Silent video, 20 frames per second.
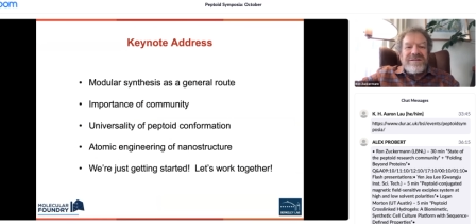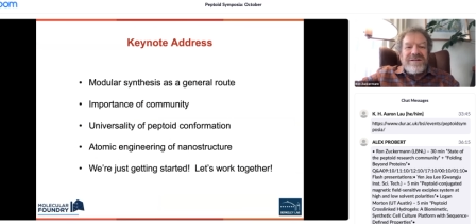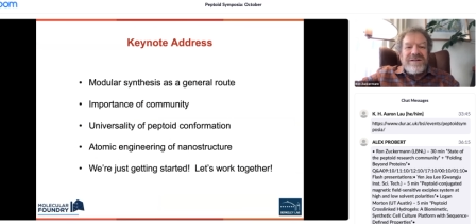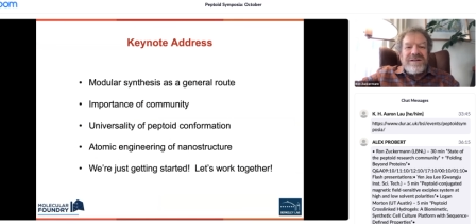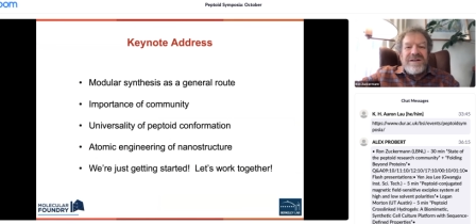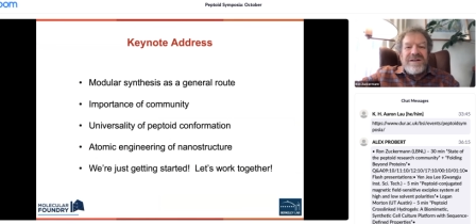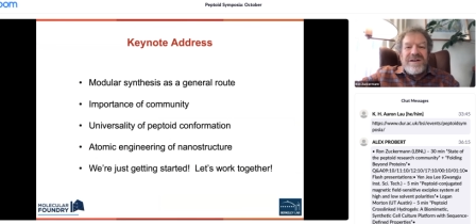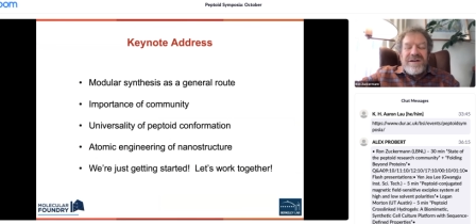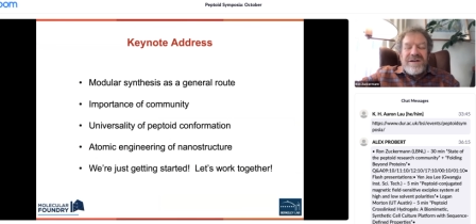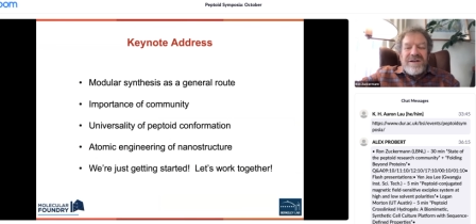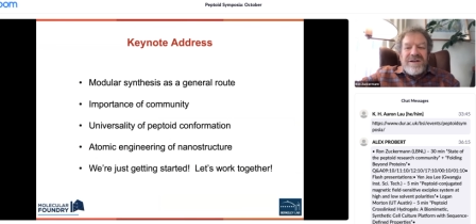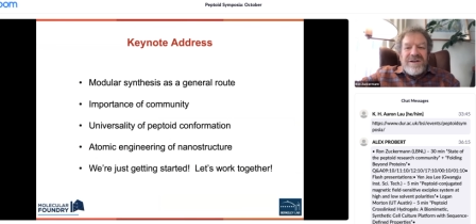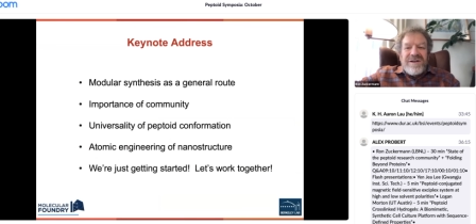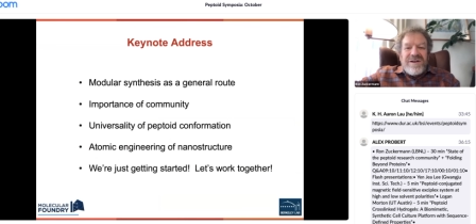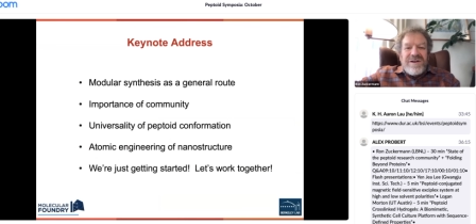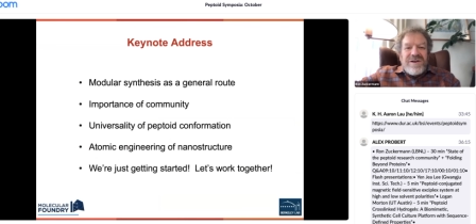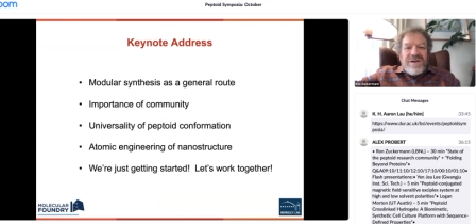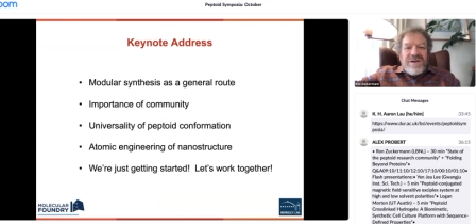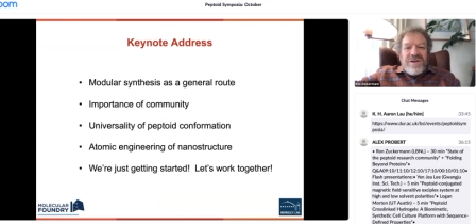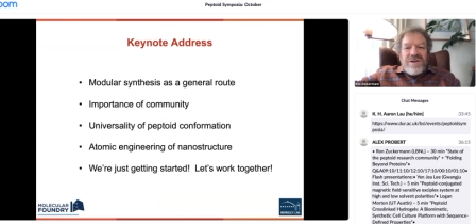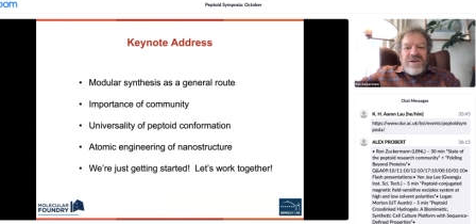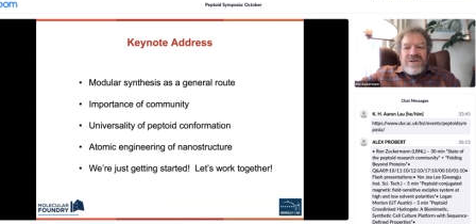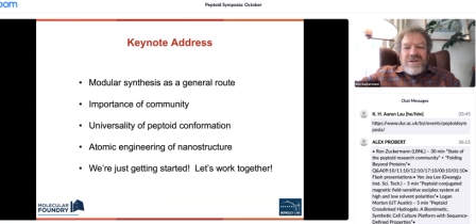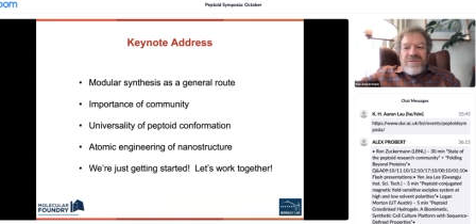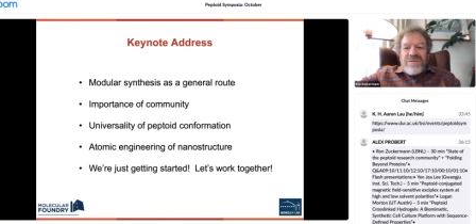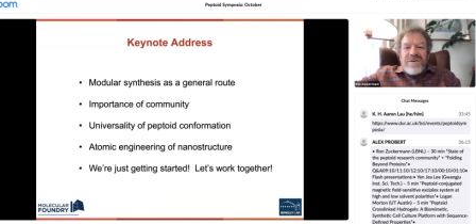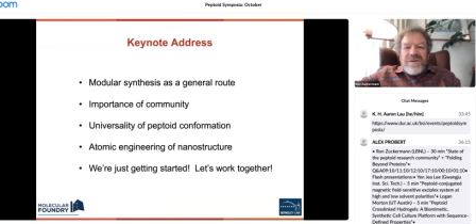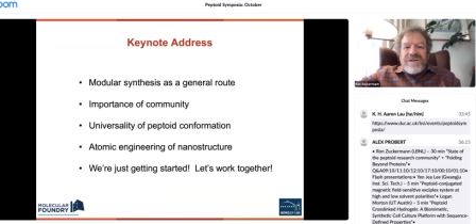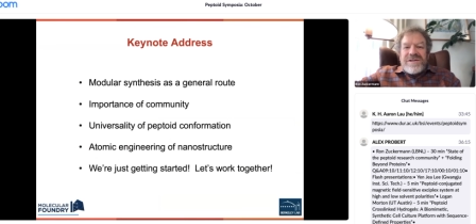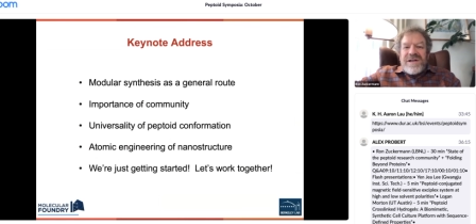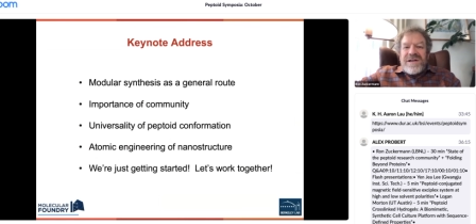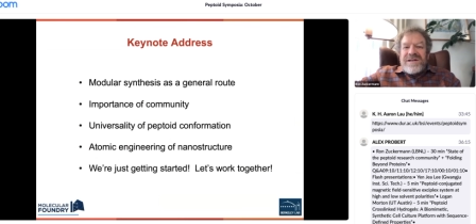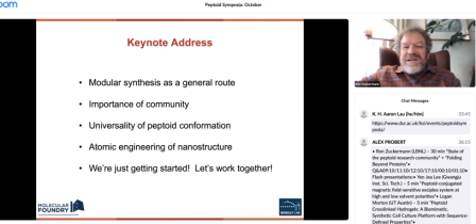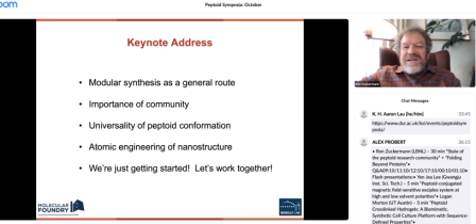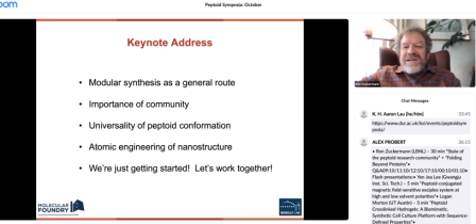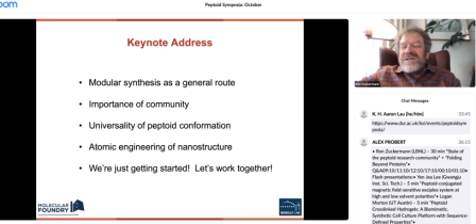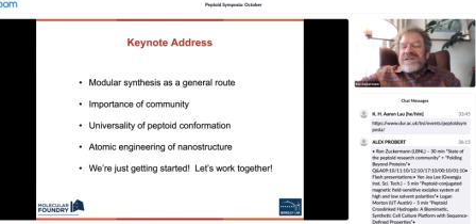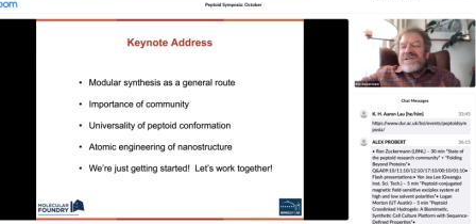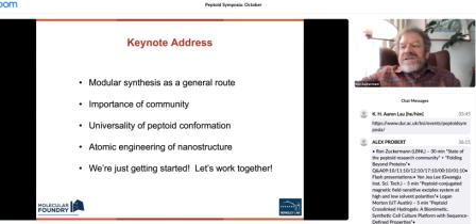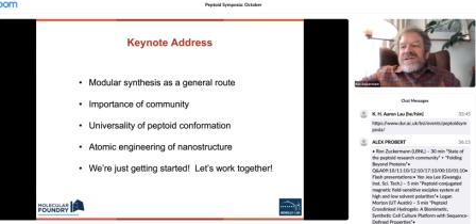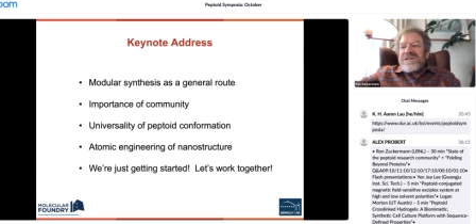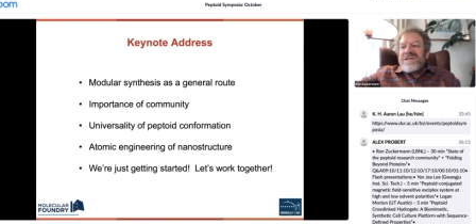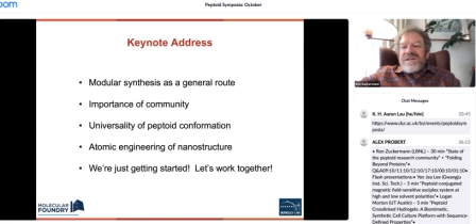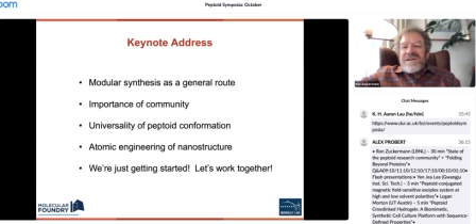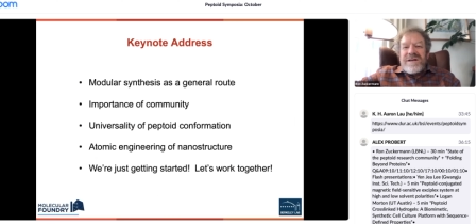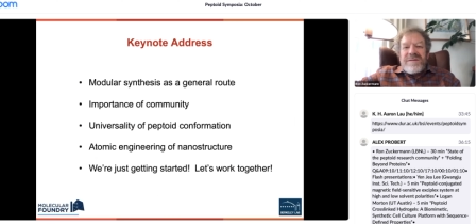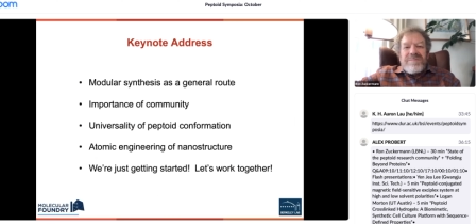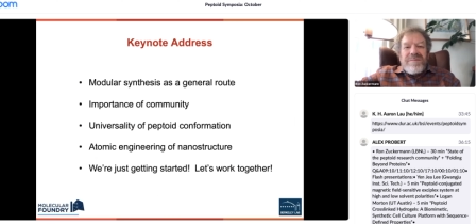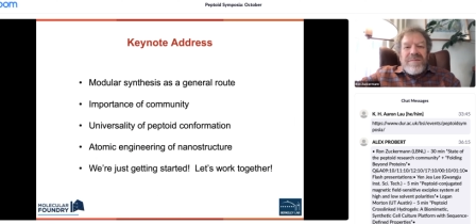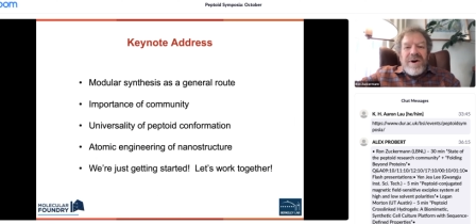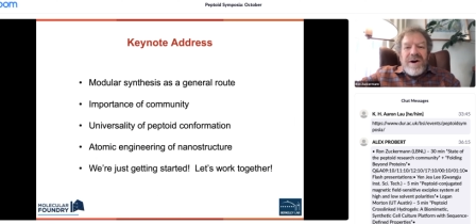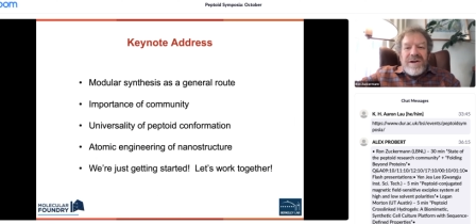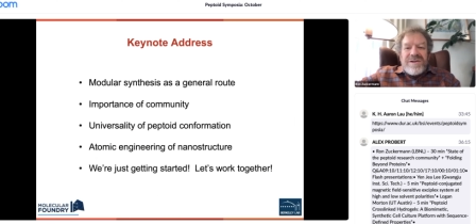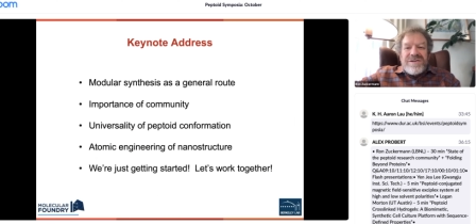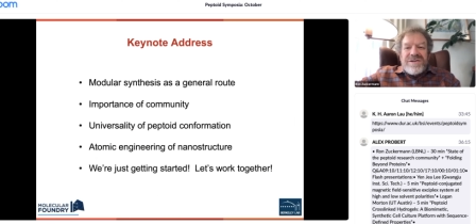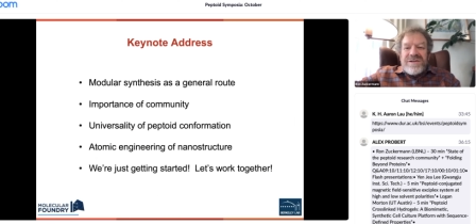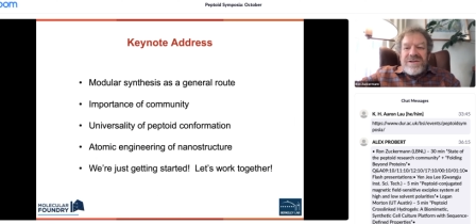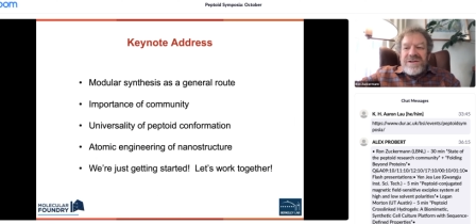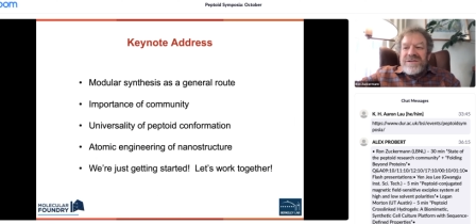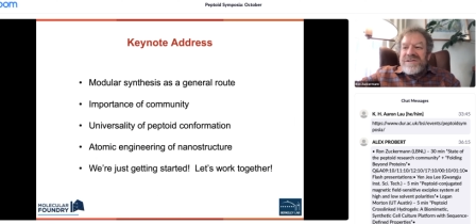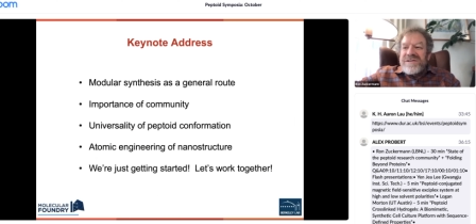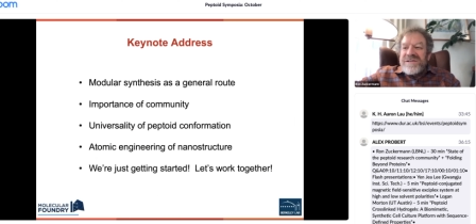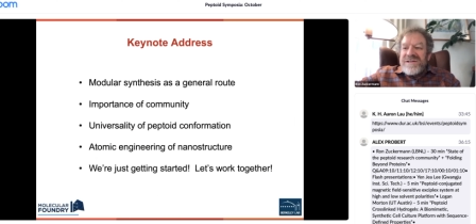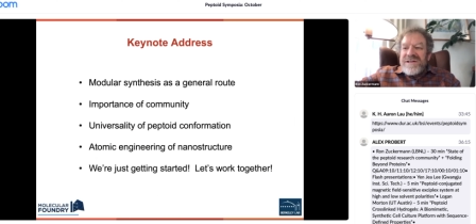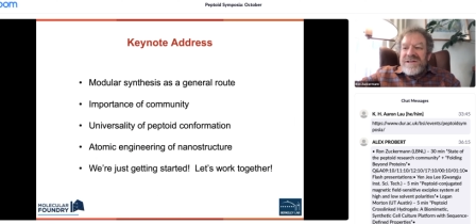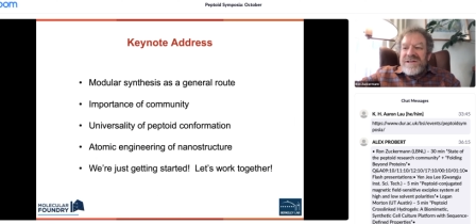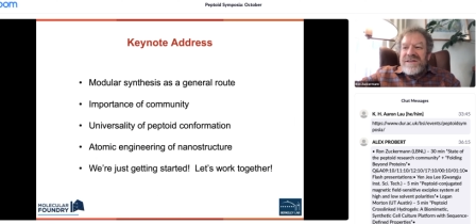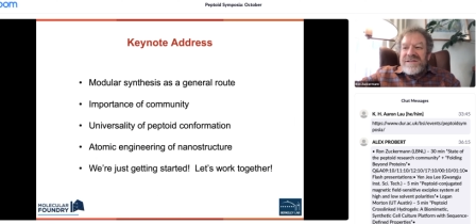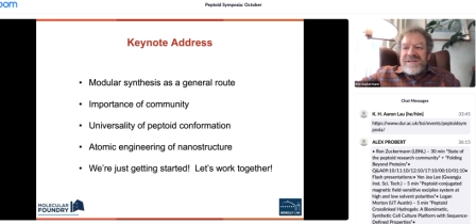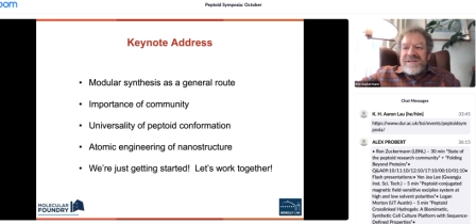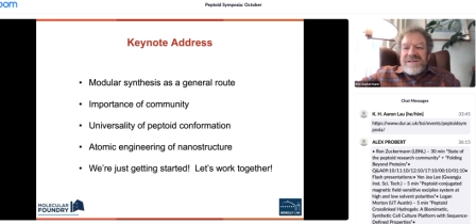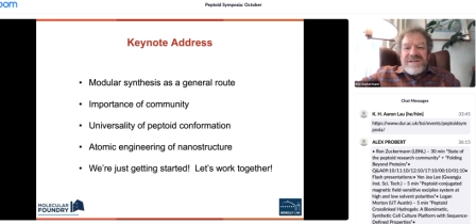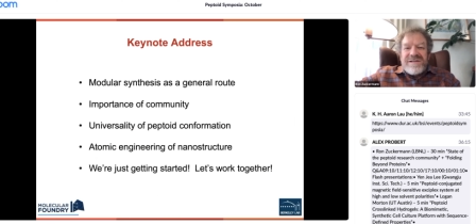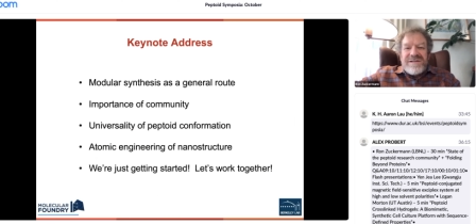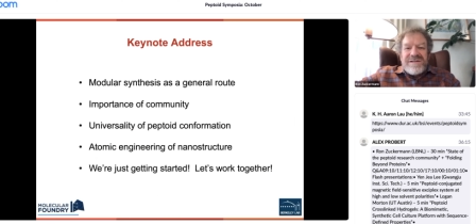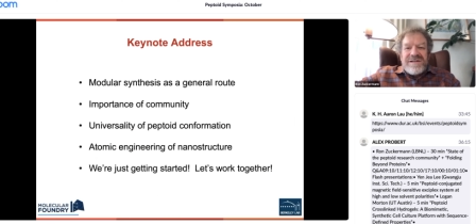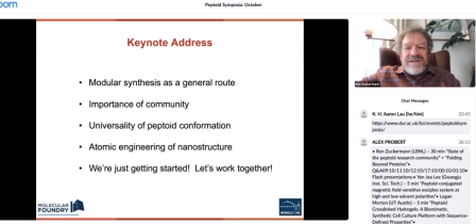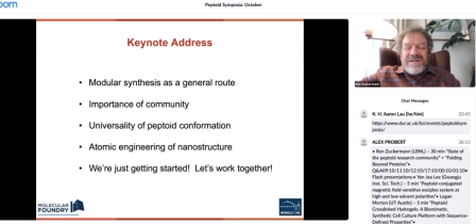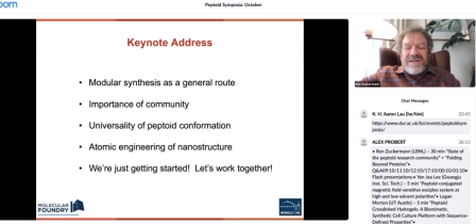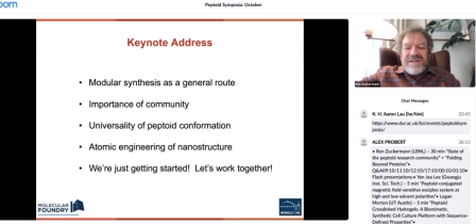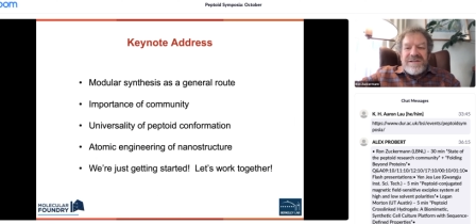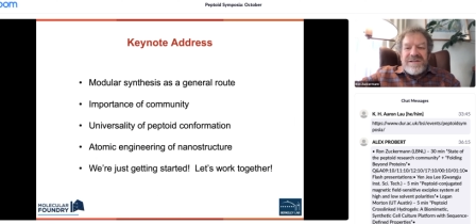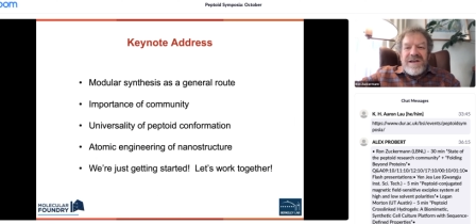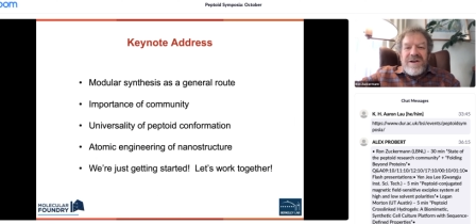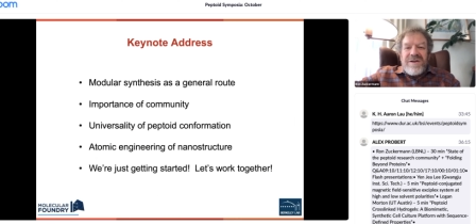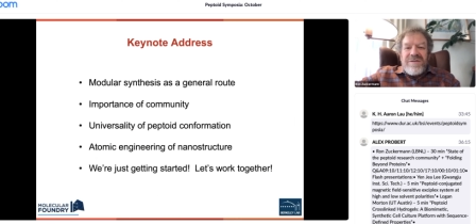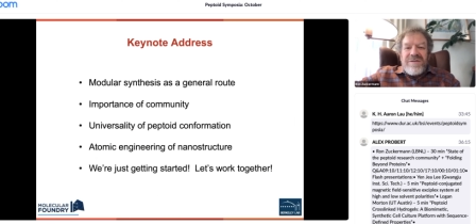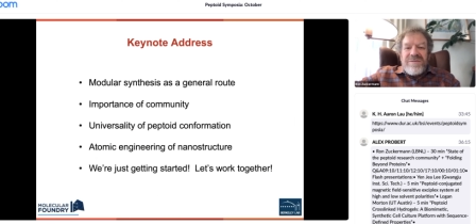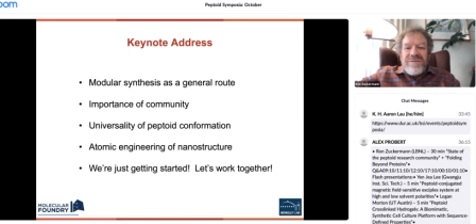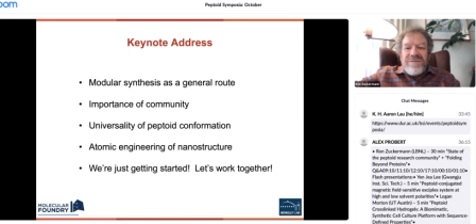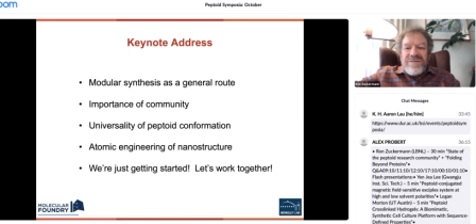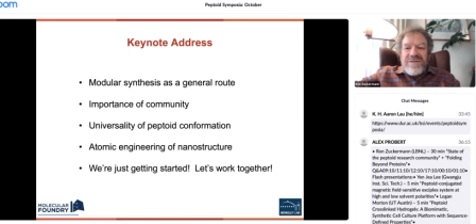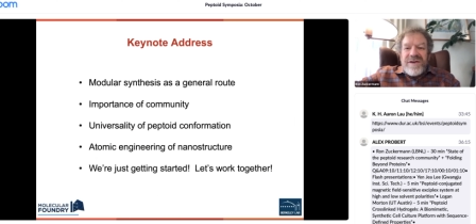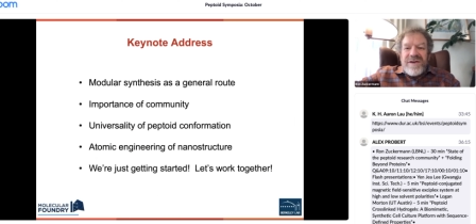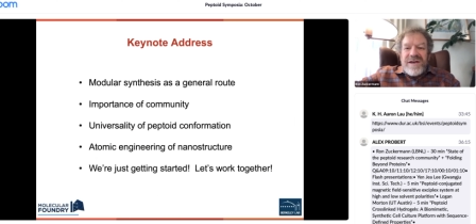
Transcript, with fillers: And the first idea is just that modular synthesis itself